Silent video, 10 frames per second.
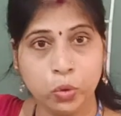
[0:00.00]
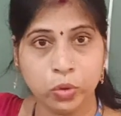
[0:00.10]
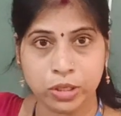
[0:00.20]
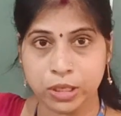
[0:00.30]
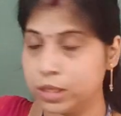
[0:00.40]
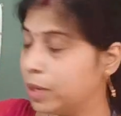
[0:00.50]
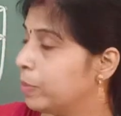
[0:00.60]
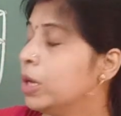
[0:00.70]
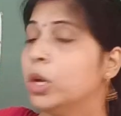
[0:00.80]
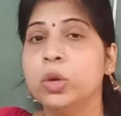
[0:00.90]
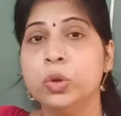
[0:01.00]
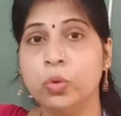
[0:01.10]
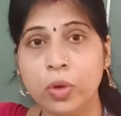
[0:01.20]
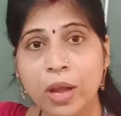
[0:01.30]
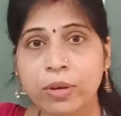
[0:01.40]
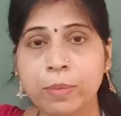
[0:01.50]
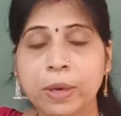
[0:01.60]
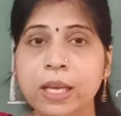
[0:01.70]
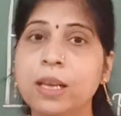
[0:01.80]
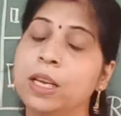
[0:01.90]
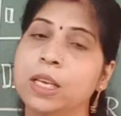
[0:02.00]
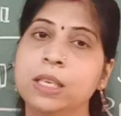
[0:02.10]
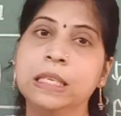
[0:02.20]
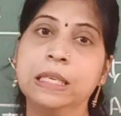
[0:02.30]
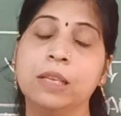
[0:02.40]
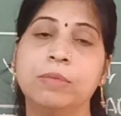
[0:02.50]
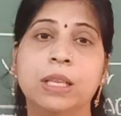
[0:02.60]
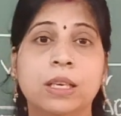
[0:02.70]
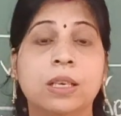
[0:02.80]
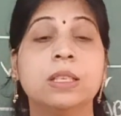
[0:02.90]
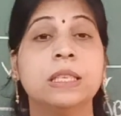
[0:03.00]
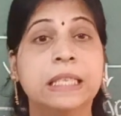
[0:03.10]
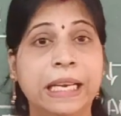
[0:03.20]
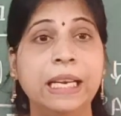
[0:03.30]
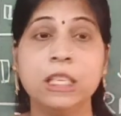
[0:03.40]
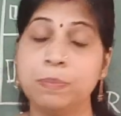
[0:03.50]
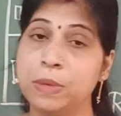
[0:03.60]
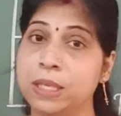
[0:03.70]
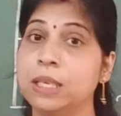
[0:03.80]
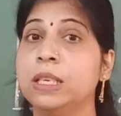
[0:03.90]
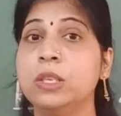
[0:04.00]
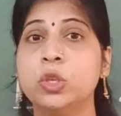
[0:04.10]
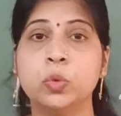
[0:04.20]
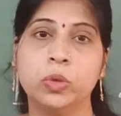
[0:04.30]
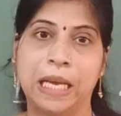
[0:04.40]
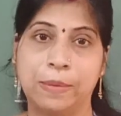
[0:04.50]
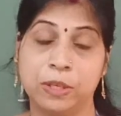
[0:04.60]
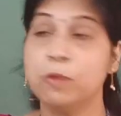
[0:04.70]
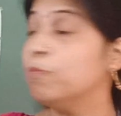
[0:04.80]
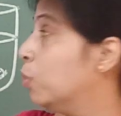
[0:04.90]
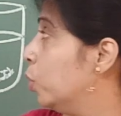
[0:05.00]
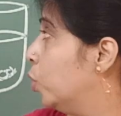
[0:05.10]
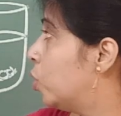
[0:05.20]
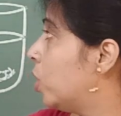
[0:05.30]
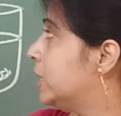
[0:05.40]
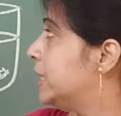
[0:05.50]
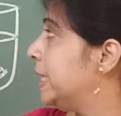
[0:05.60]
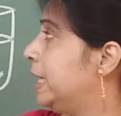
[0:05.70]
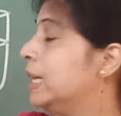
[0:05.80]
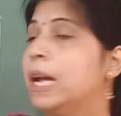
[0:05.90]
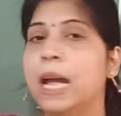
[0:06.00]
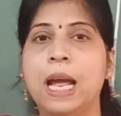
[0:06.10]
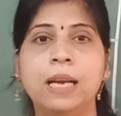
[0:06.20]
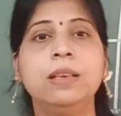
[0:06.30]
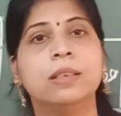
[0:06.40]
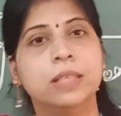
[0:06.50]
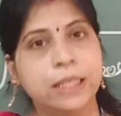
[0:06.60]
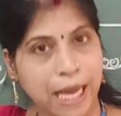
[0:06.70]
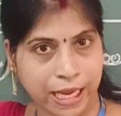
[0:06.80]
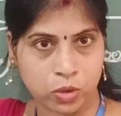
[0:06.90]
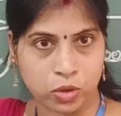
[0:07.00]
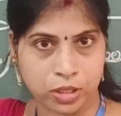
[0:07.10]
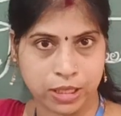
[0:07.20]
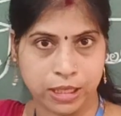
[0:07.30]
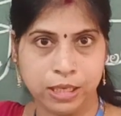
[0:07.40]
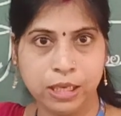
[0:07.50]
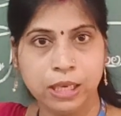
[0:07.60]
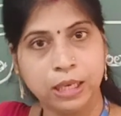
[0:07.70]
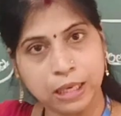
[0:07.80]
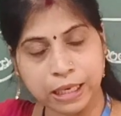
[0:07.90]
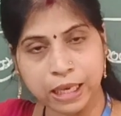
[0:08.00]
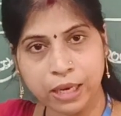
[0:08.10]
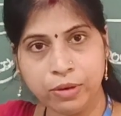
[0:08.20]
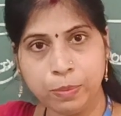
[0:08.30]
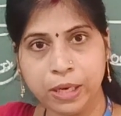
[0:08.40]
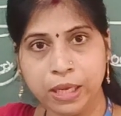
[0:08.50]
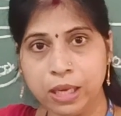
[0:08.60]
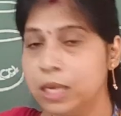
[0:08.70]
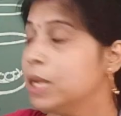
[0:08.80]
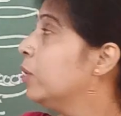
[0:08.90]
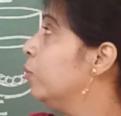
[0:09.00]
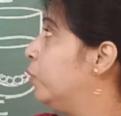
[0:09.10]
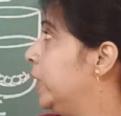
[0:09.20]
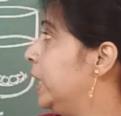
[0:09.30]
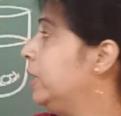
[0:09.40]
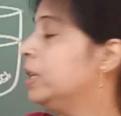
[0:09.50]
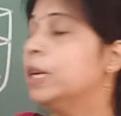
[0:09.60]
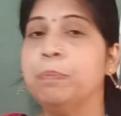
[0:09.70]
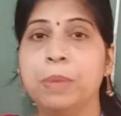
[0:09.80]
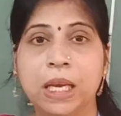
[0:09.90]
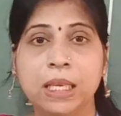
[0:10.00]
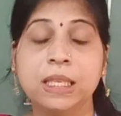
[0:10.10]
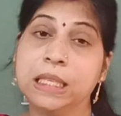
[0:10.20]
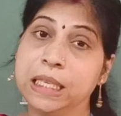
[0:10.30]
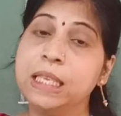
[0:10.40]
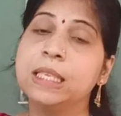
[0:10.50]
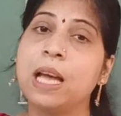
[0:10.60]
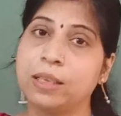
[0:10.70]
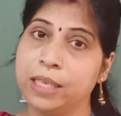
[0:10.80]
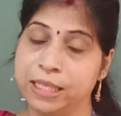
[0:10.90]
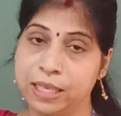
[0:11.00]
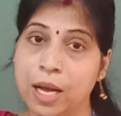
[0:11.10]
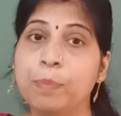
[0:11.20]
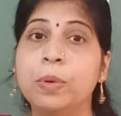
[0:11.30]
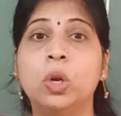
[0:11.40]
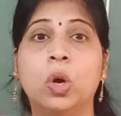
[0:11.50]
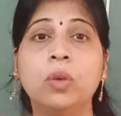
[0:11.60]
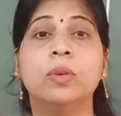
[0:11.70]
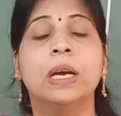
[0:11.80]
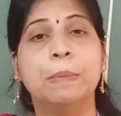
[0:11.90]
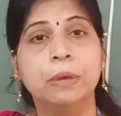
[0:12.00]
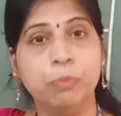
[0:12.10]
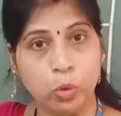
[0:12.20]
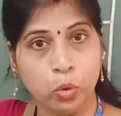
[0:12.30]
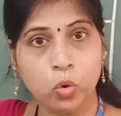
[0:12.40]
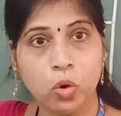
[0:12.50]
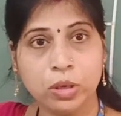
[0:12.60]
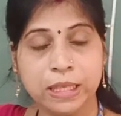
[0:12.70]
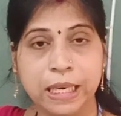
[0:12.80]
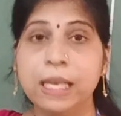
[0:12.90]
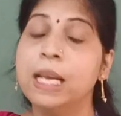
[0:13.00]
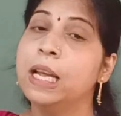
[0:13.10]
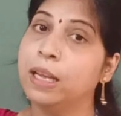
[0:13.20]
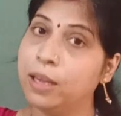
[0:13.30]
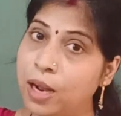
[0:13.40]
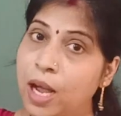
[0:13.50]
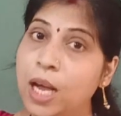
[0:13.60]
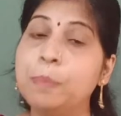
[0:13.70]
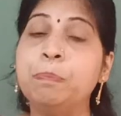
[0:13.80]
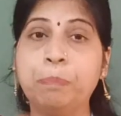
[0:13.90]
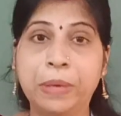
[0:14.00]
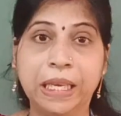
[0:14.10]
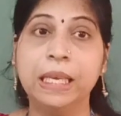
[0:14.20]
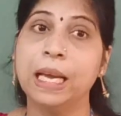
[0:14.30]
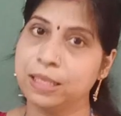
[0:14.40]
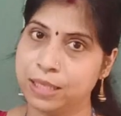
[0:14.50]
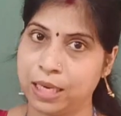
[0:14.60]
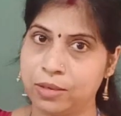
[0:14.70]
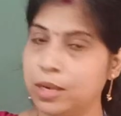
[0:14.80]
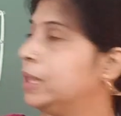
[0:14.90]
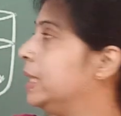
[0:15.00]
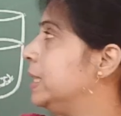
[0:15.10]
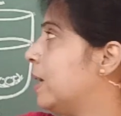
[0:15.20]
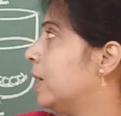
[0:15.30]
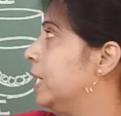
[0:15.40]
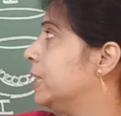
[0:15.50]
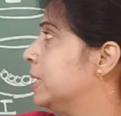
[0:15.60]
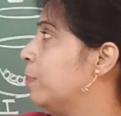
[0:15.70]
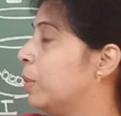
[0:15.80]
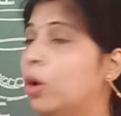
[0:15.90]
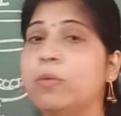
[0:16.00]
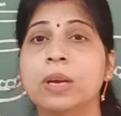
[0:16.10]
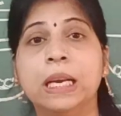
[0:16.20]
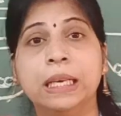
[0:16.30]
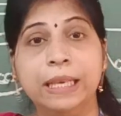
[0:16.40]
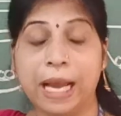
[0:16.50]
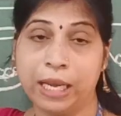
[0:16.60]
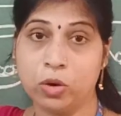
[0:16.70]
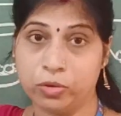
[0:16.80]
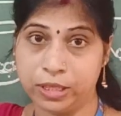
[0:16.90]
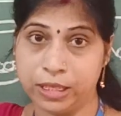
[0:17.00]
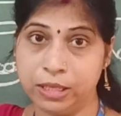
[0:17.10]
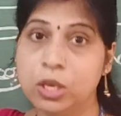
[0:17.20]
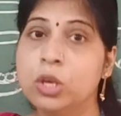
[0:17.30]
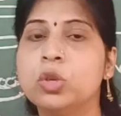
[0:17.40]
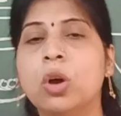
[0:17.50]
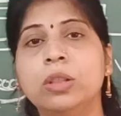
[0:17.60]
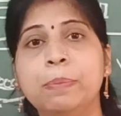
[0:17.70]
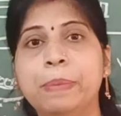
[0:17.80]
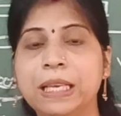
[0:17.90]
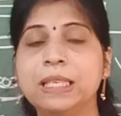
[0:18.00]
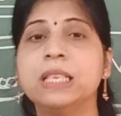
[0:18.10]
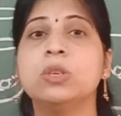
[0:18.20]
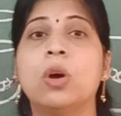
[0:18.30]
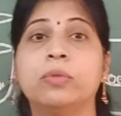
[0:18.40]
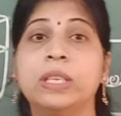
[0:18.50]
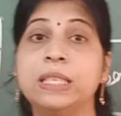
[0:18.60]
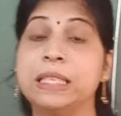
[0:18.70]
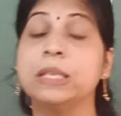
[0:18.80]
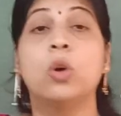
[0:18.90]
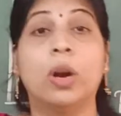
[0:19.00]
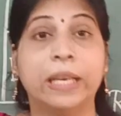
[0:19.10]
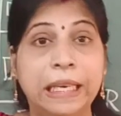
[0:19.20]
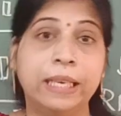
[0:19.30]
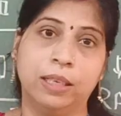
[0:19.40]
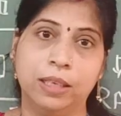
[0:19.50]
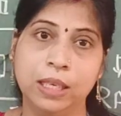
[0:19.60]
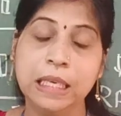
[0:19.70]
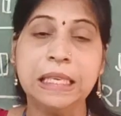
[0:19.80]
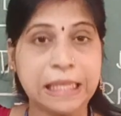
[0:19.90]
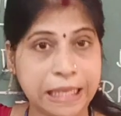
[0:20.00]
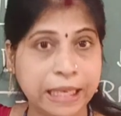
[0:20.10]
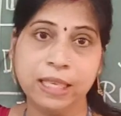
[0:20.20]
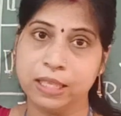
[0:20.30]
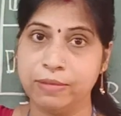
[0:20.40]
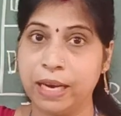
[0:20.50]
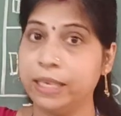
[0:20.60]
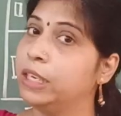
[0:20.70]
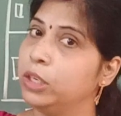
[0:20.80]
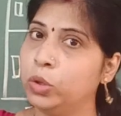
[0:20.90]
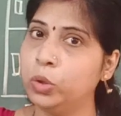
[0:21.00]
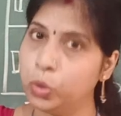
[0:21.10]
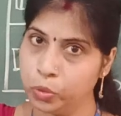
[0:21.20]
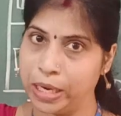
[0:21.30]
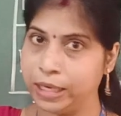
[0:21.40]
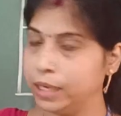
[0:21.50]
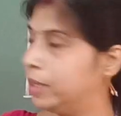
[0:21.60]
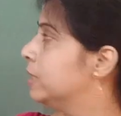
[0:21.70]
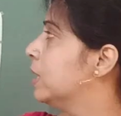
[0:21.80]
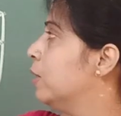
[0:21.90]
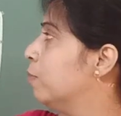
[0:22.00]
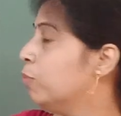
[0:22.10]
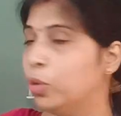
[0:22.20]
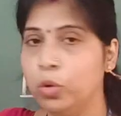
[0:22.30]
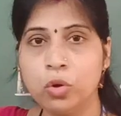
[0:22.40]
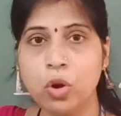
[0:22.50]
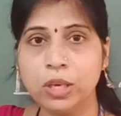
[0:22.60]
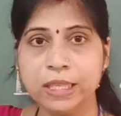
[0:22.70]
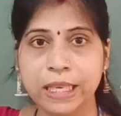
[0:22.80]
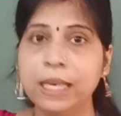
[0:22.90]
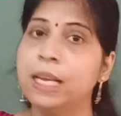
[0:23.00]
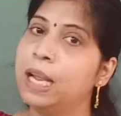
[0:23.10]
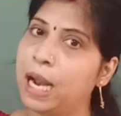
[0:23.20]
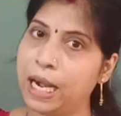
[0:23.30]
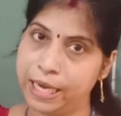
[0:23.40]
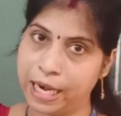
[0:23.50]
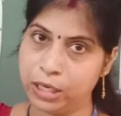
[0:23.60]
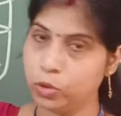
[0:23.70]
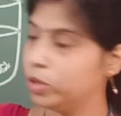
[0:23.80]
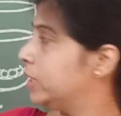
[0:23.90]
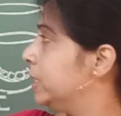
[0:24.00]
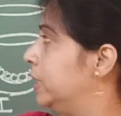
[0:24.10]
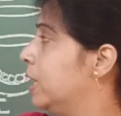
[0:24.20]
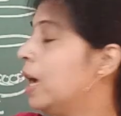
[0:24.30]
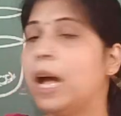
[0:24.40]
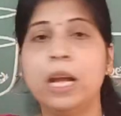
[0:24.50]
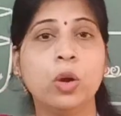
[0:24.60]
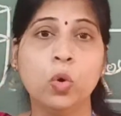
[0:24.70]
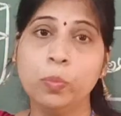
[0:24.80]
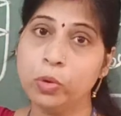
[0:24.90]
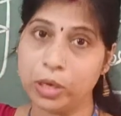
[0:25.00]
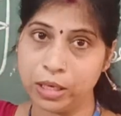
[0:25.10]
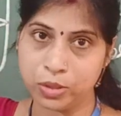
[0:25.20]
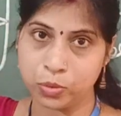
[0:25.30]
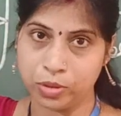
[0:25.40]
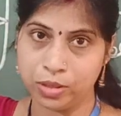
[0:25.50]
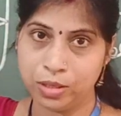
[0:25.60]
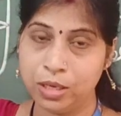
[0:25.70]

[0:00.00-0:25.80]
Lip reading: root system. You know everybody, the seed is present in two types, monocot seed and dicot seed. Clear everybody? Wheat, maize, these are the example of monocot seed, gram, pea, etc. These are the example of dicot seed. So on the basis of this cotyledon, seed is divided into two categories, monocot seed and dicot seed. I hope you understood.